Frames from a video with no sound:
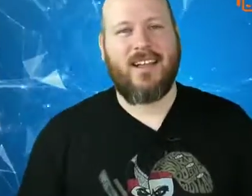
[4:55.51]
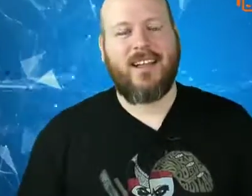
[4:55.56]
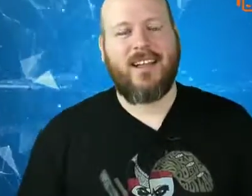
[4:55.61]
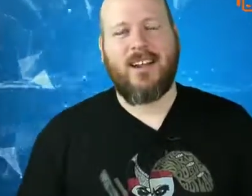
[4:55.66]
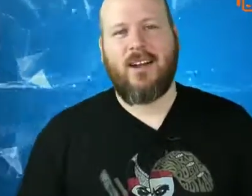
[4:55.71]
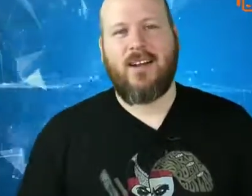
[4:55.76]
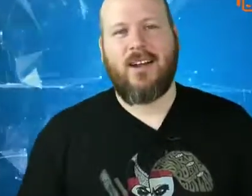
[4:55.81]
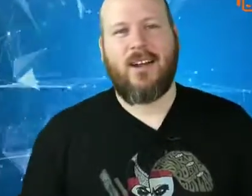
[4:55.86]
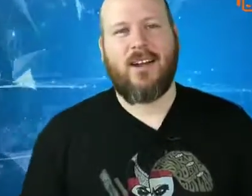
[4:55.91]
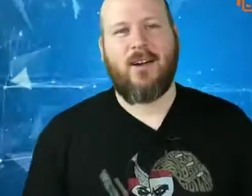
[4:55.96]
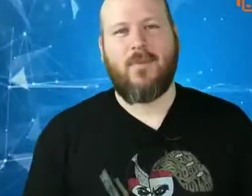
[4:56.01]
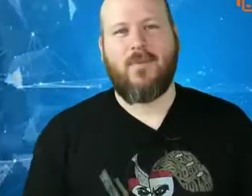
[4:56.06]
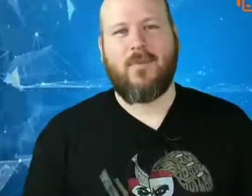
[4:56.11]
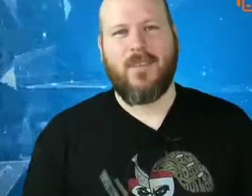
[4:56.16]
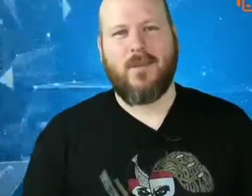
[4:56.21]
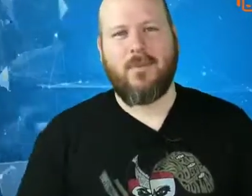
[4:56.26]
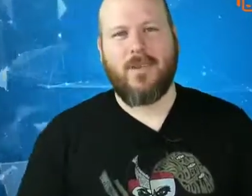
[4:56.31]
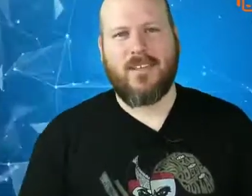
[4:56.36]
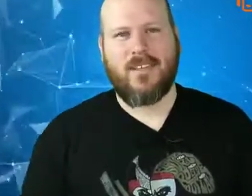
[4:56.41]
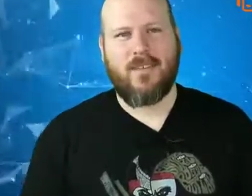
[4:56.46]
You know, I hope for
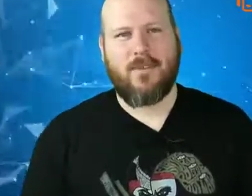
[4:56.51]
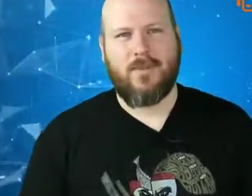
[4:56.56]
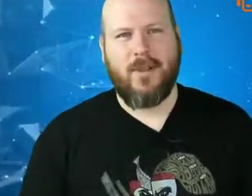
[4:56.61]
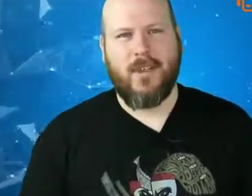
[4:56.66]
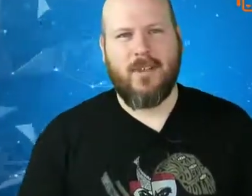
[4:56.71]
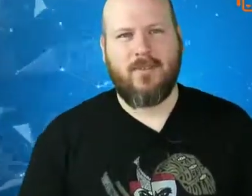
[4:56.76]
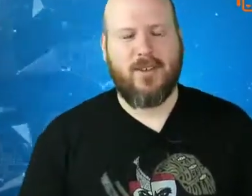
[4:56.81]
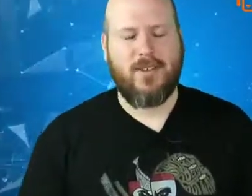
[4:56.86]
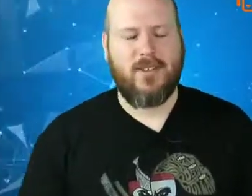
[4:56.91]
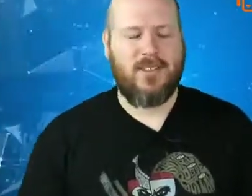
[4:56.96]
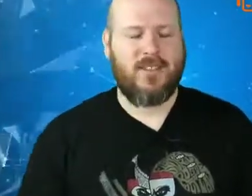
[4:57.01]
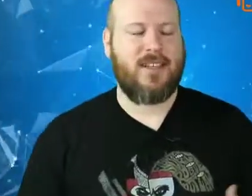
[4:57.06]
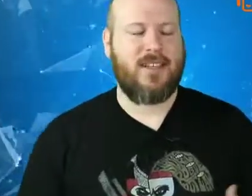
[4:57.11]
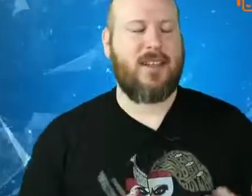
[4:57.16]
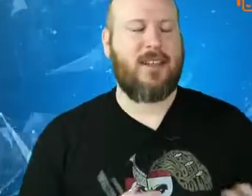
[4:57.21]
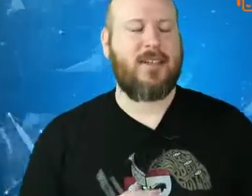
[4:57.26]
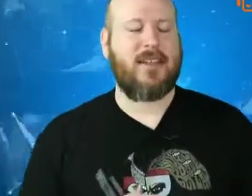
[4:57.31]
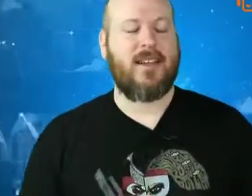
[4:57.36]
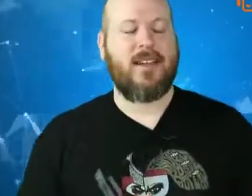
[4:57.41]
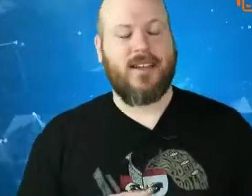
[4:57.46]
the best for Play Versus, and
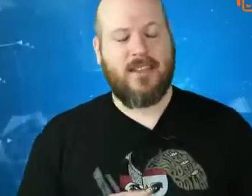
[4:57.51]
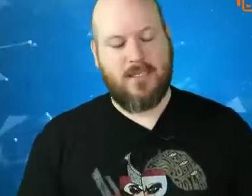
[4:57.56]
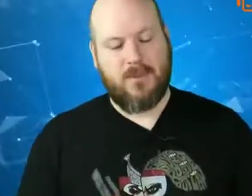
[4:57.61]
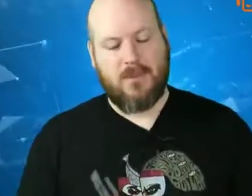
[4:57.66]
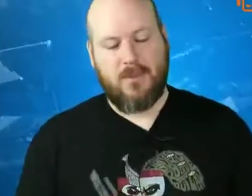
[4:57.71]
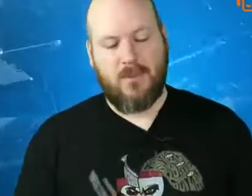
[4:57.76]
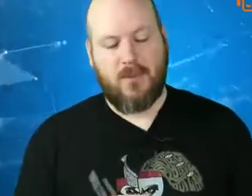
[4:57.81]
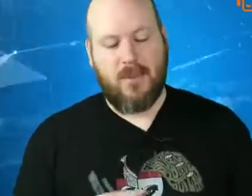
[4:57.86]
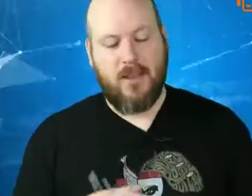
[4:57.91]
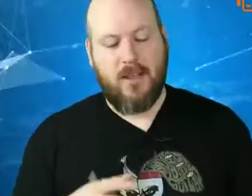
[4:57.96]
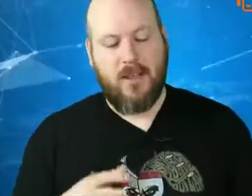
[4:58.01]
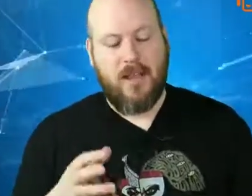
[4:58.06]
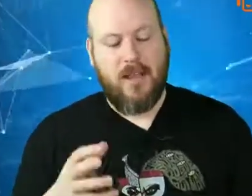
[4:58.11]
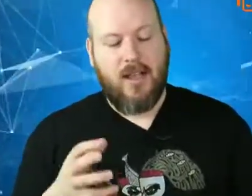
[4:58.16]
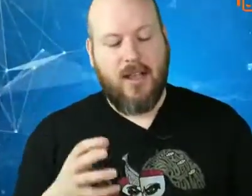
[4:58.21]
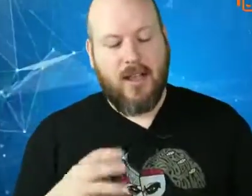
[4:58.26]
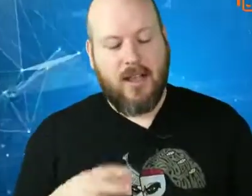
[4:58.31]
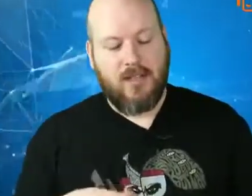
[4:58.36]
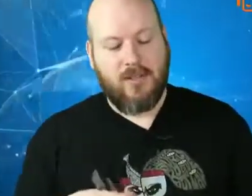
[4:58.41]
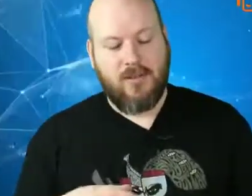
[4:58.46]
I think high school
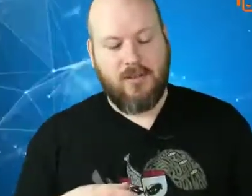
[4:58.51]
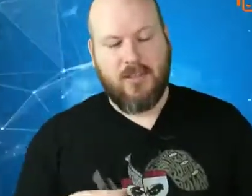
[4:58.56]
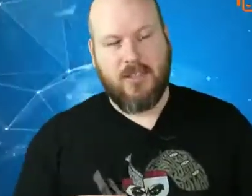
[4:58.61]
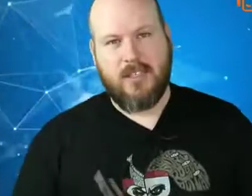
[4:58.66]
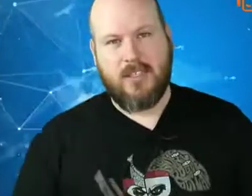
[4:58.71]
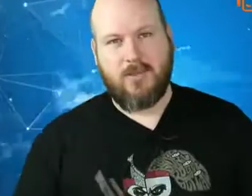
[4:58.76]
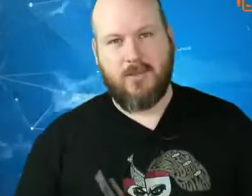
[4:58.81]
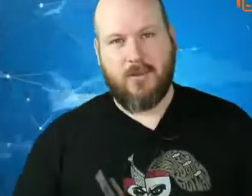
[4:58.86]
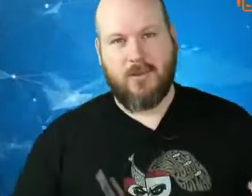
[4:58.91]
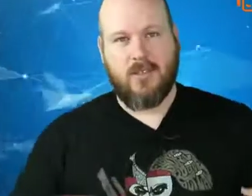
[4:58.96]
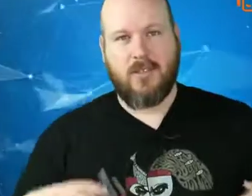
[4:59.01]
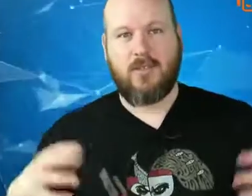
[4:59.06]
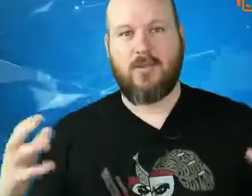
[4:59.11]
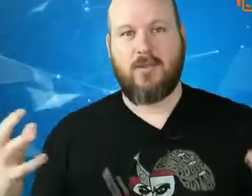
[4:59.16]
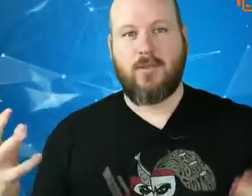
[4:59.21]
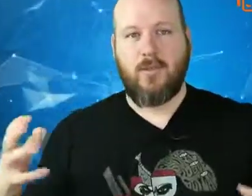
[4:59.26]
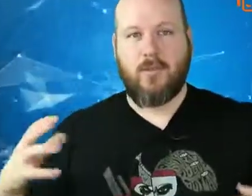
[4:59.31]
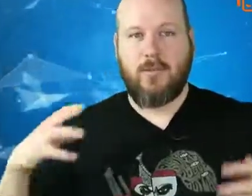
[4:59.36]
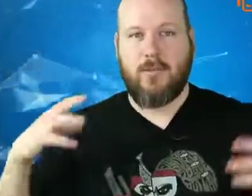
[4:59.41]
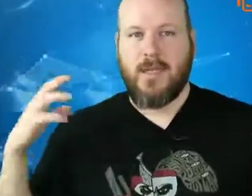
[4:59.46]
esports is
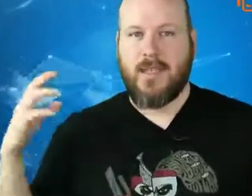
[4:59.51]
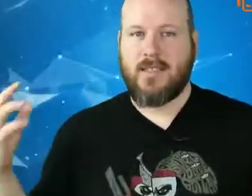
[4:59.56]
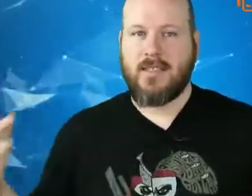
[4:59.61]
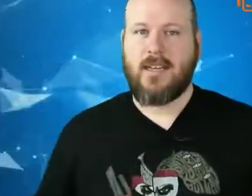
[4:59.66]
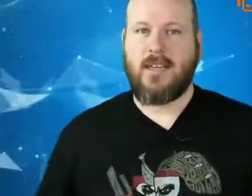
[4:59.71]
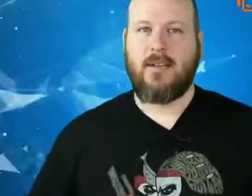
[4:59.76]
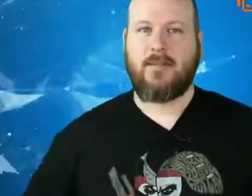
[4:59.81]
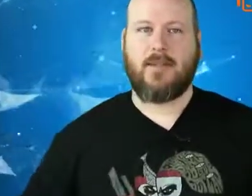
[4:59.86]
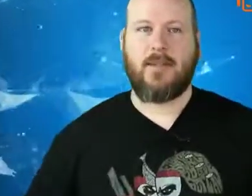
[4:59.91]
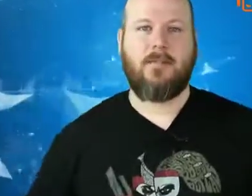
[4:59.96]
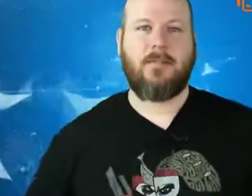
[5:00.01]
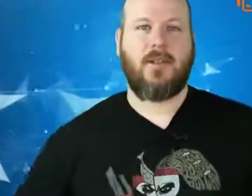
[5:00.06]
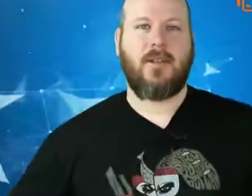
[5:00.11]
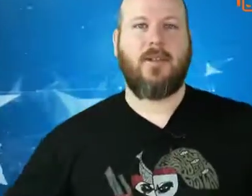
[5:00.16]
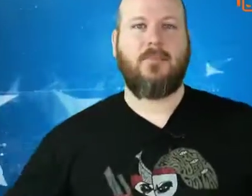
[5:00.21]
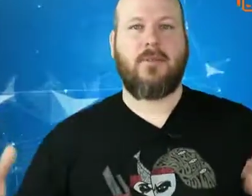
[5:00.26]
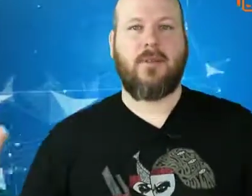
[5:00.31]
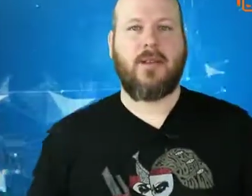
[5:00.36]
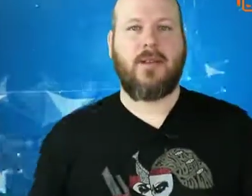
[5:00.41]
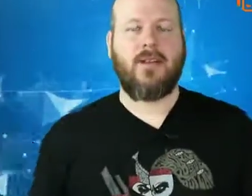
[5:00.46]
cool because it helps to build
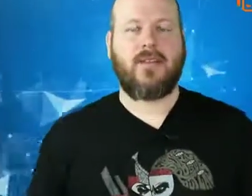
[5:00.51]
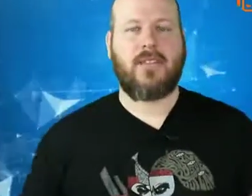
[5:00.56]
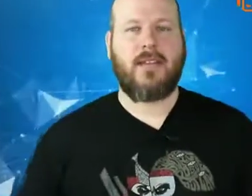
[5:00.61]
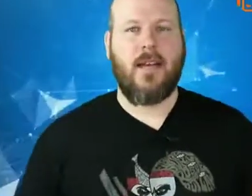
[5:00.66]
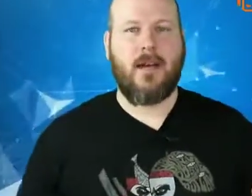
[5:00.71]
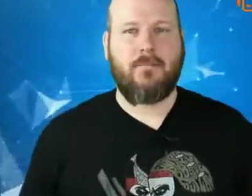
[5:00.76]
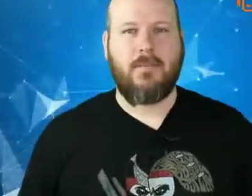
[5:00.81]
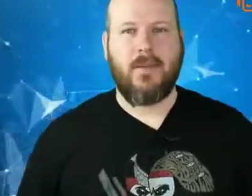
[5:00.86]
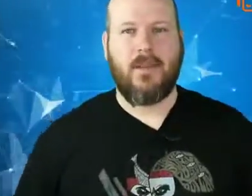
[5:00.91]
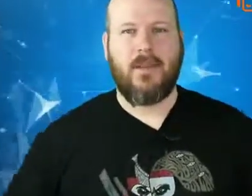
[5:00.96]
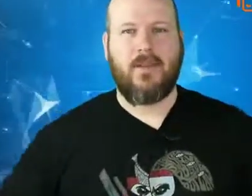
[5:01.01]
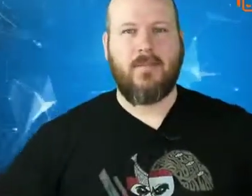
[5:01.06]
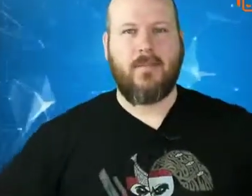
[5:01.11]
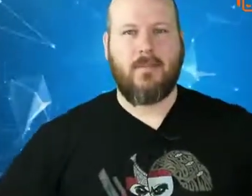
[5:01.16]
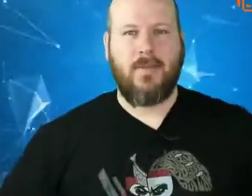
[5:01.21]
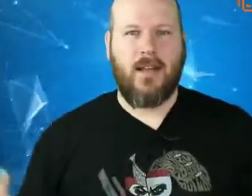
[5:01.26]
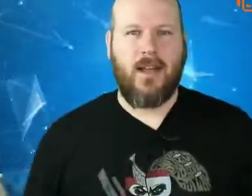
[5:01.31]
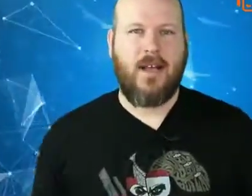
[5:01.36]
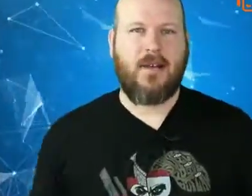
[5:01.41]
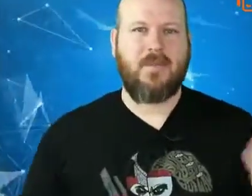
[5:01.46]
the players up and give them
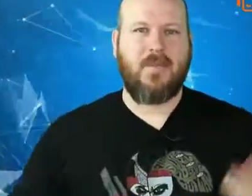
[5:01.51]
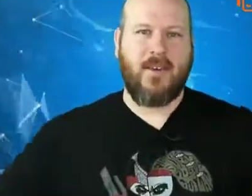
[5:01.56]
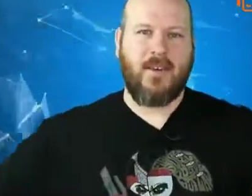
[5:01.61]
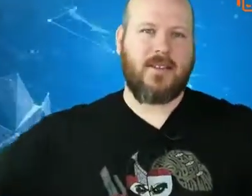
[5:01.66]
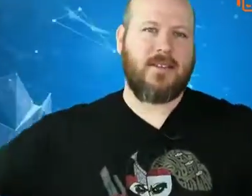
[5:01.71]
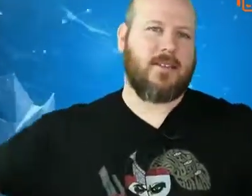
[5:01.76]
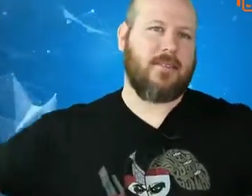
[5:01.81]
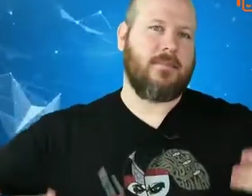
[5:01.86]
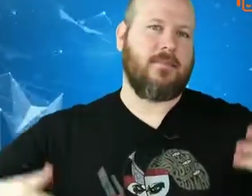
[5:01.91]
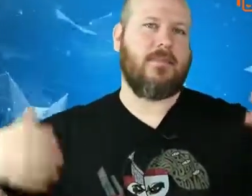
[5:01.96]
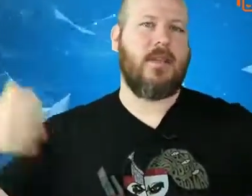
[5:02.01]
confidence.